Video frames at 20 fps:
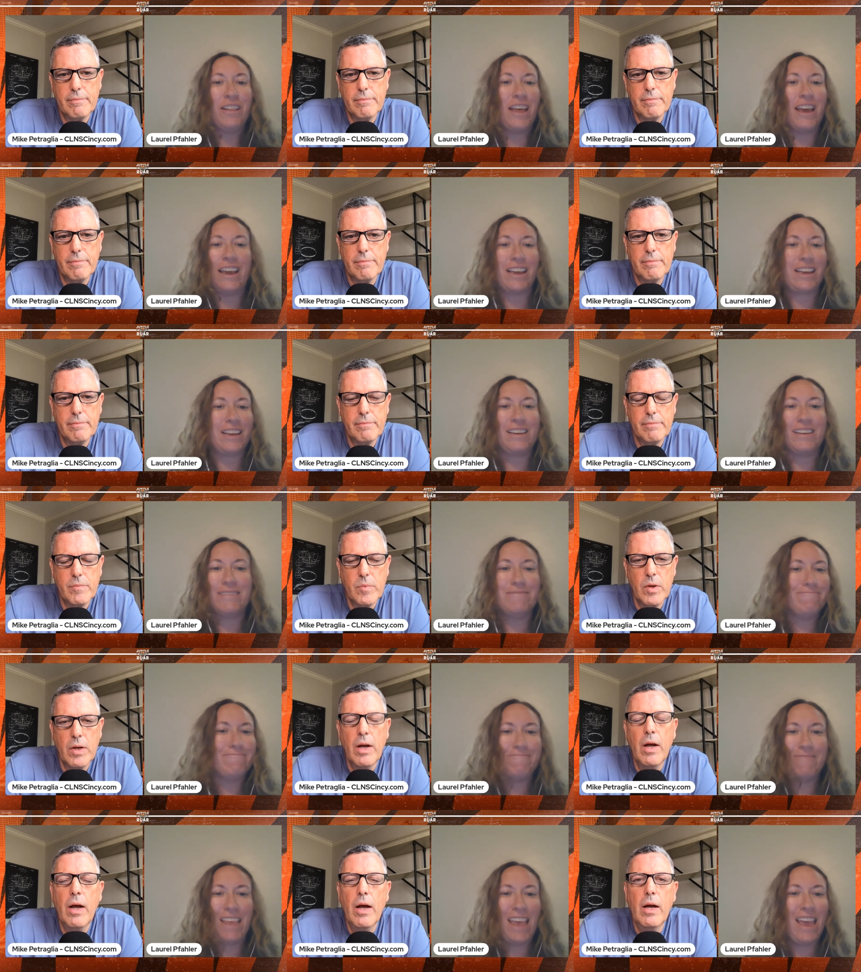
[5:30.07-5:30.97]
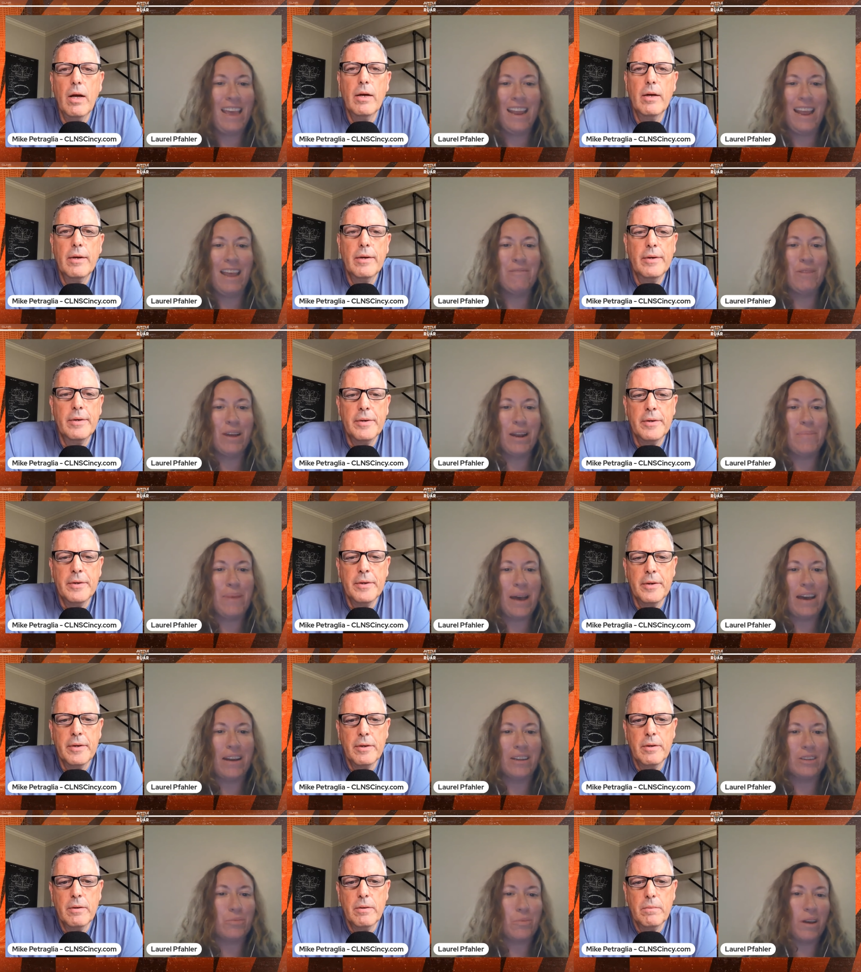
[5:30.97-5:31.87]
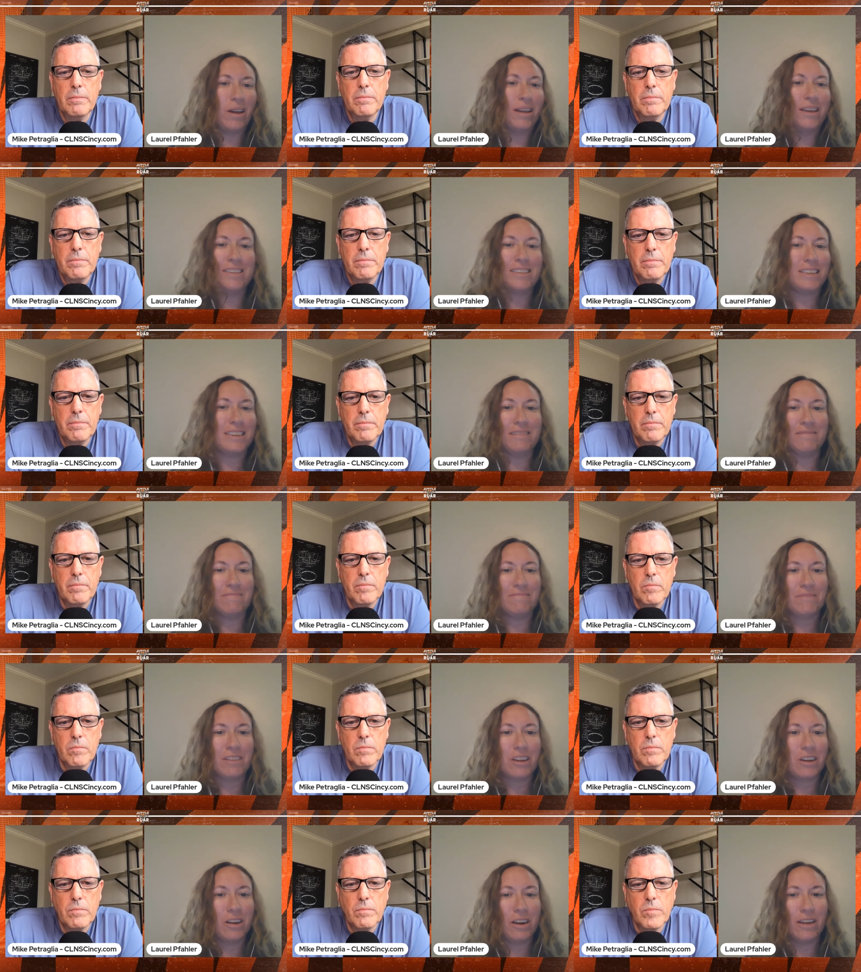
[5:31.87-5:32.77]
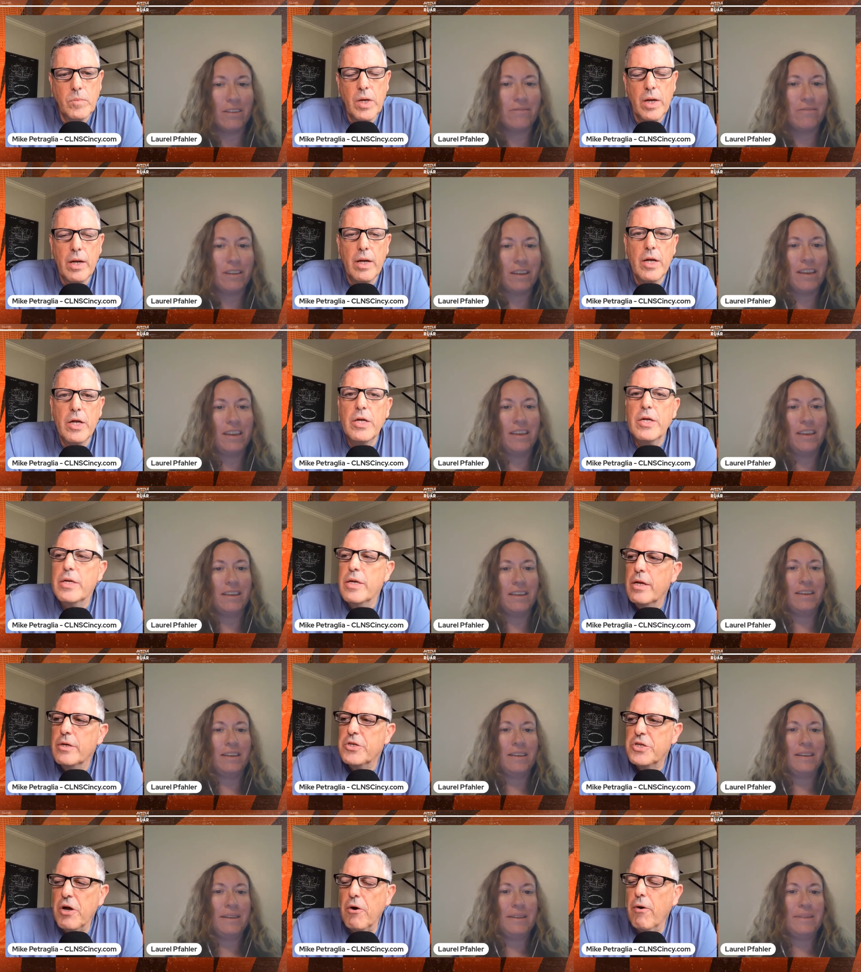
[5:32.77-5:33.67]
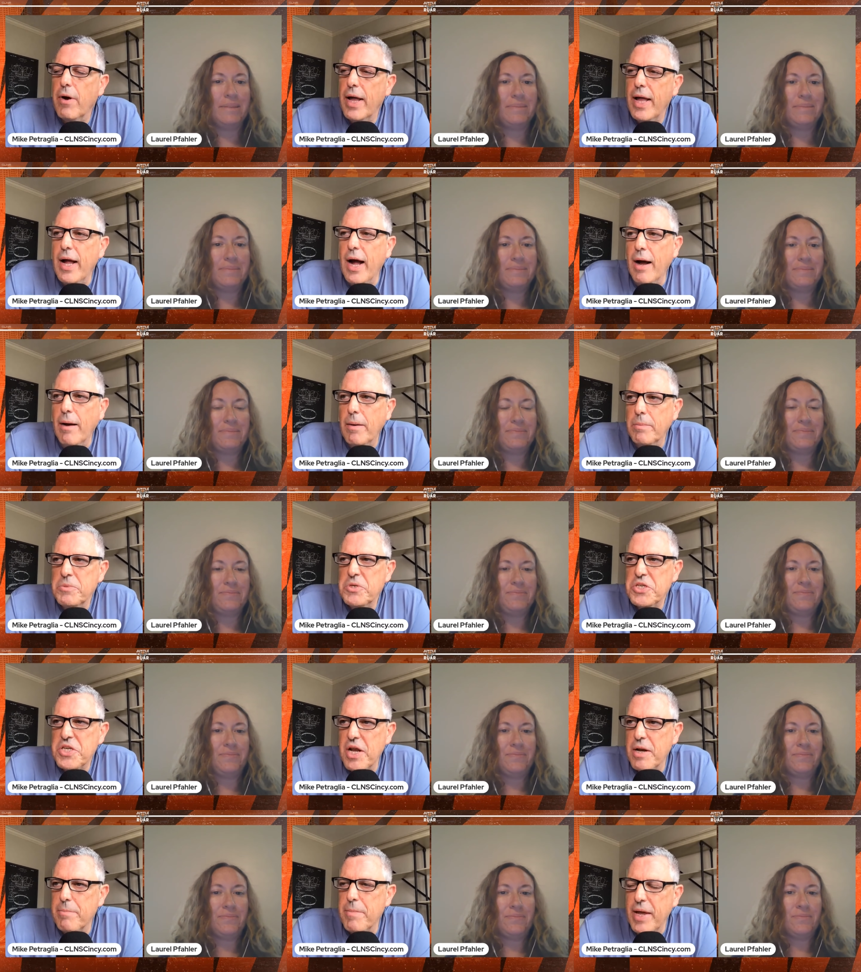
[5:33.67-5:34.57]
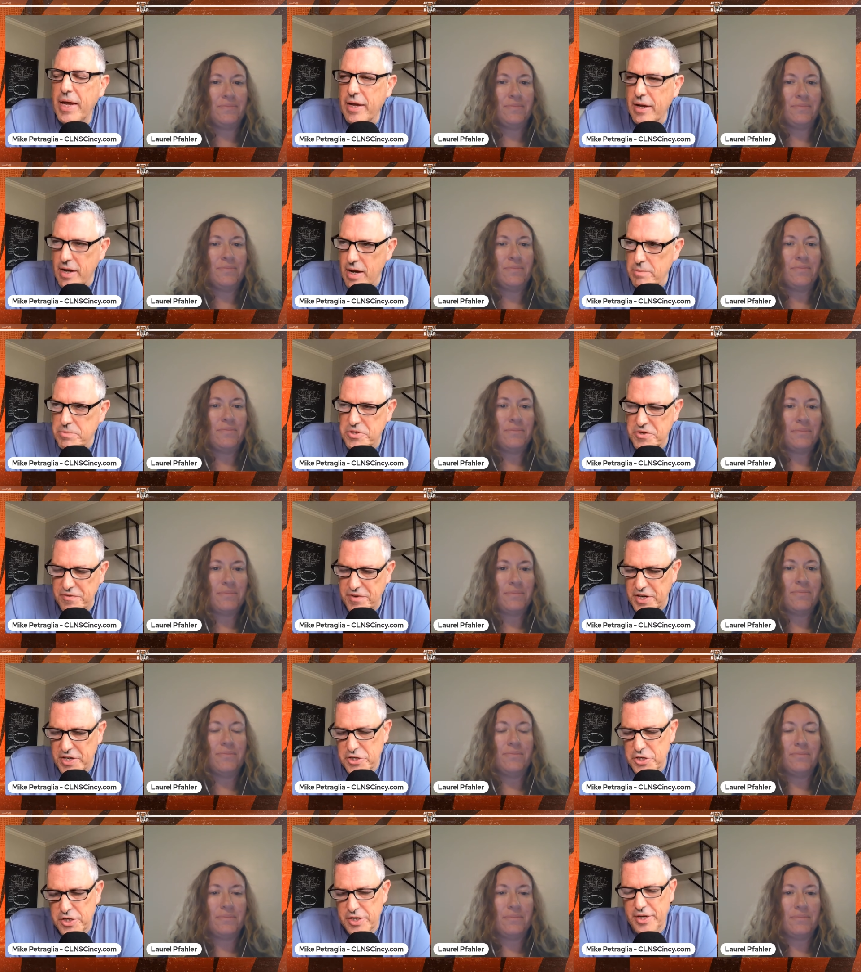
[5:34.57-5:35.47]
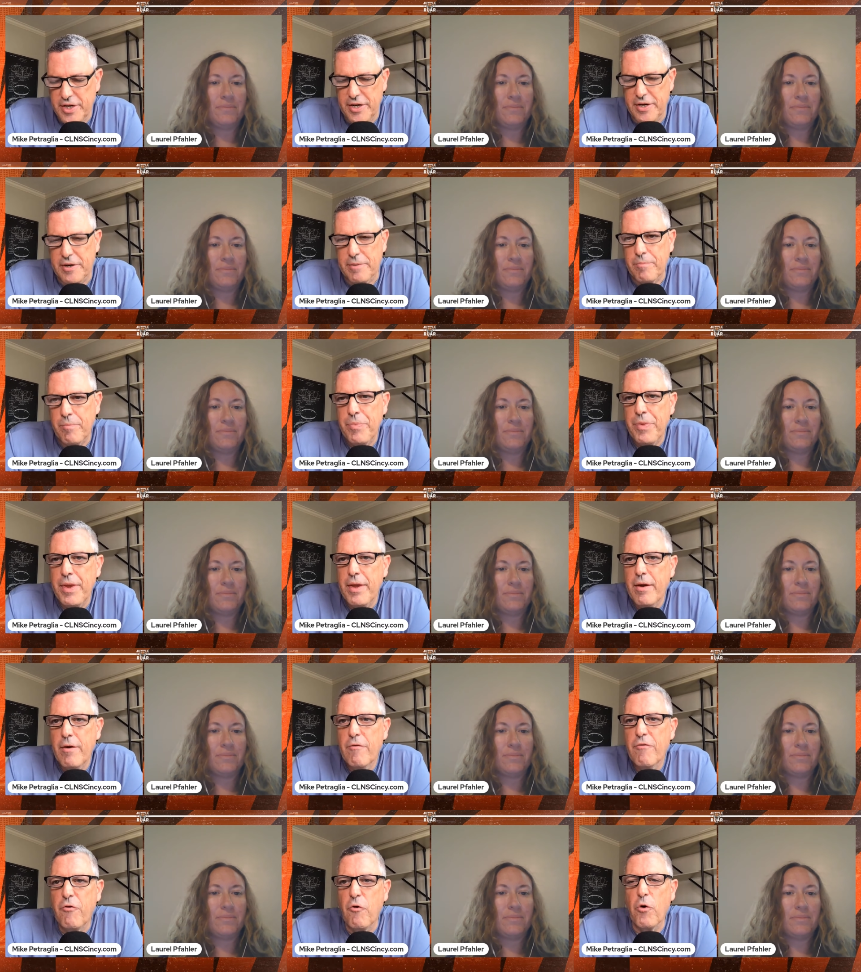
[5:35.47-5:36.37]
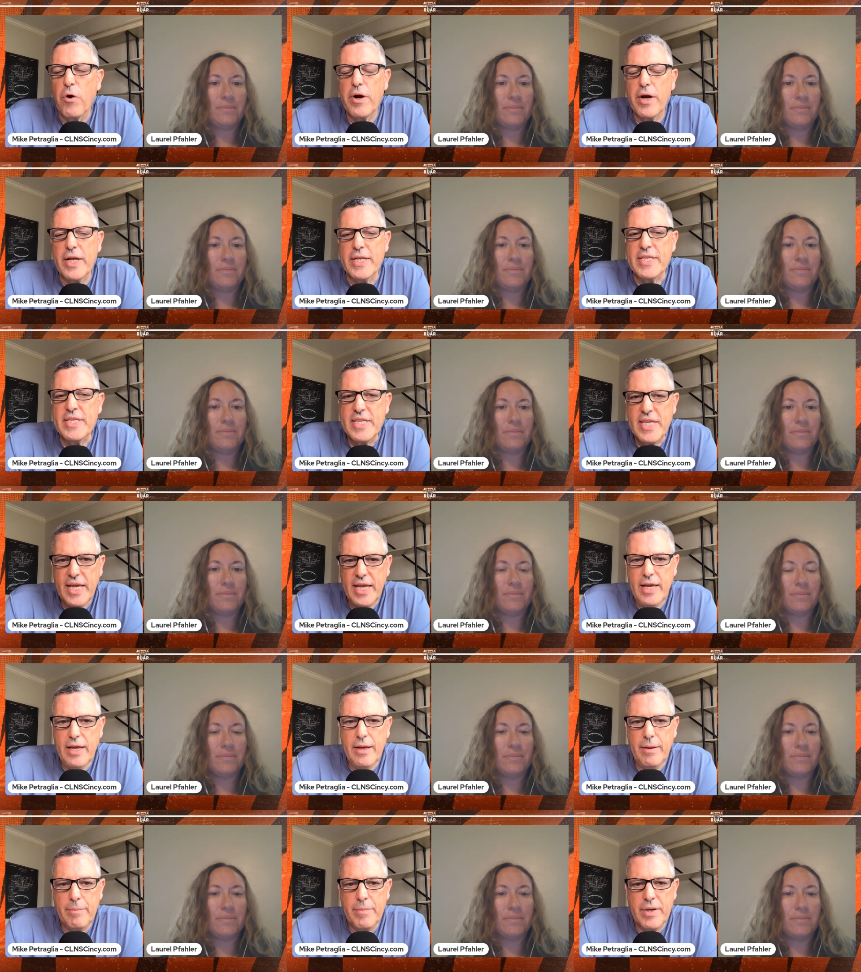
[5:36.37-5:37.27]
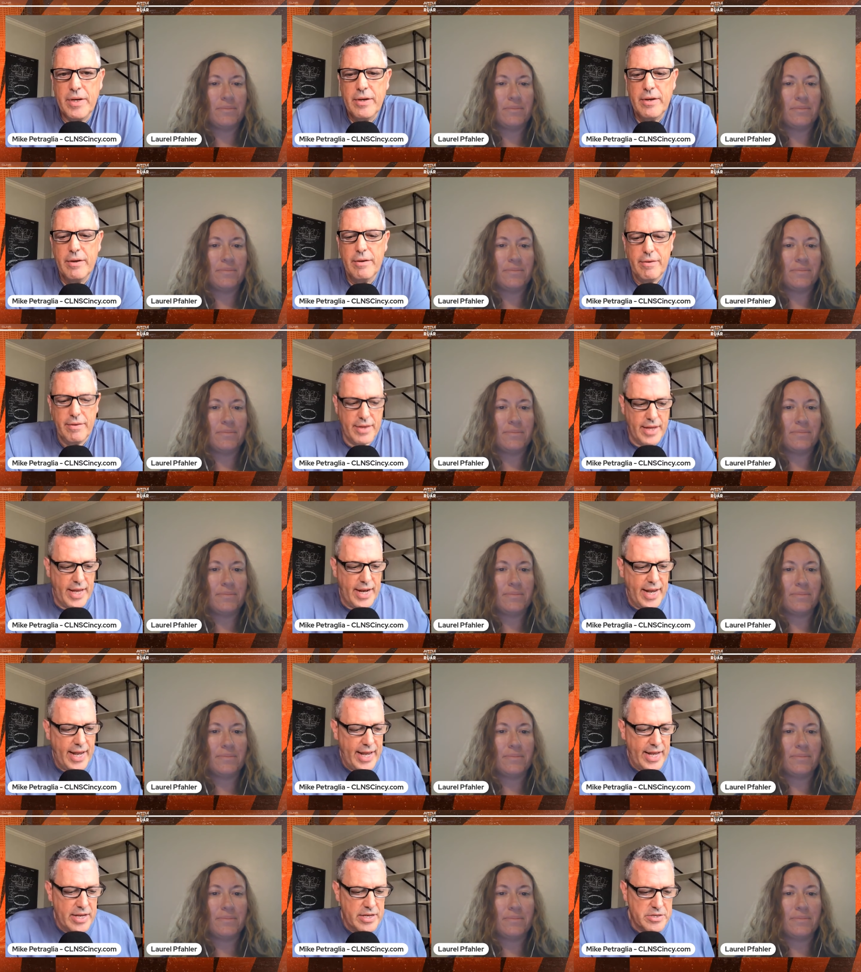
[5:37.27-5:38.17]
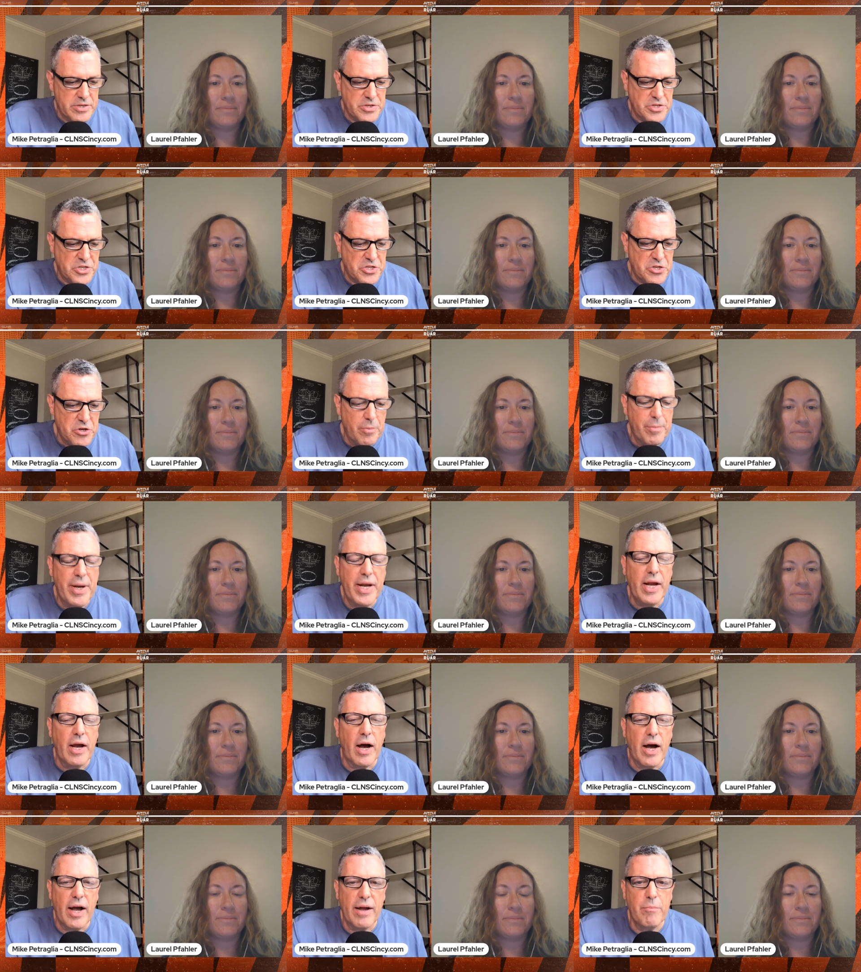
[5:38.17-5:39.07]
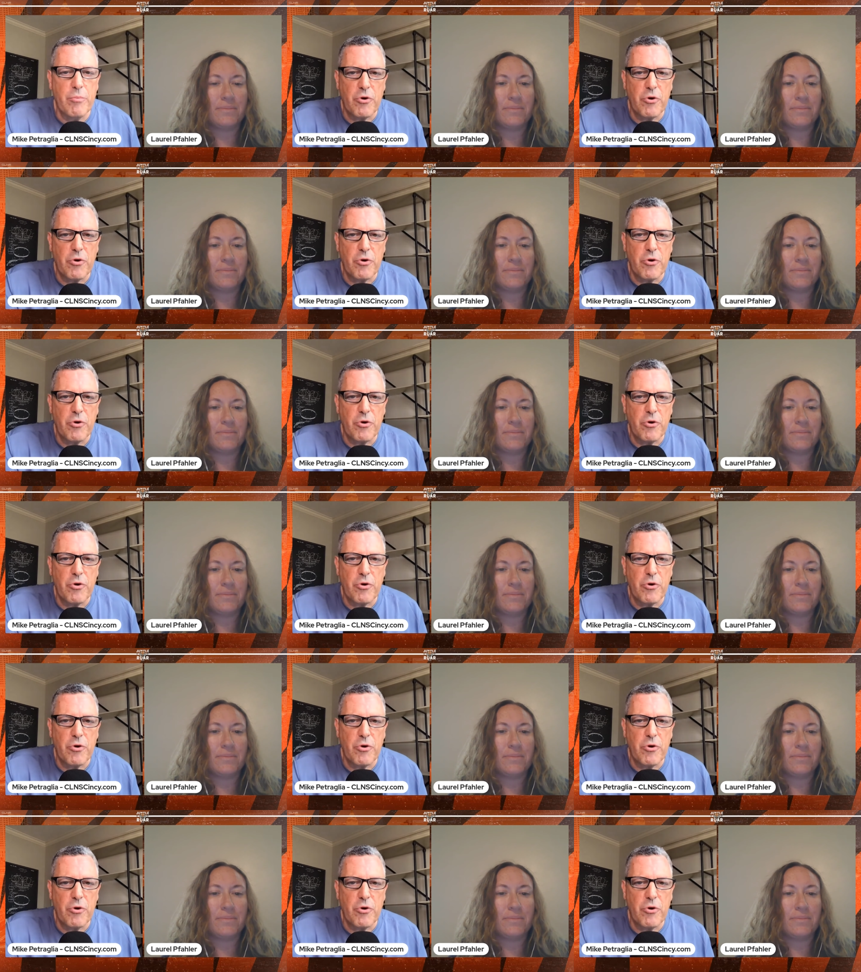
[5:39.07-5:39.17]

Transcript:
Speaker 1: like it, it went about as well as it could have.
Speaker 2: So I'm just going to make an observation here. For a team that has so many high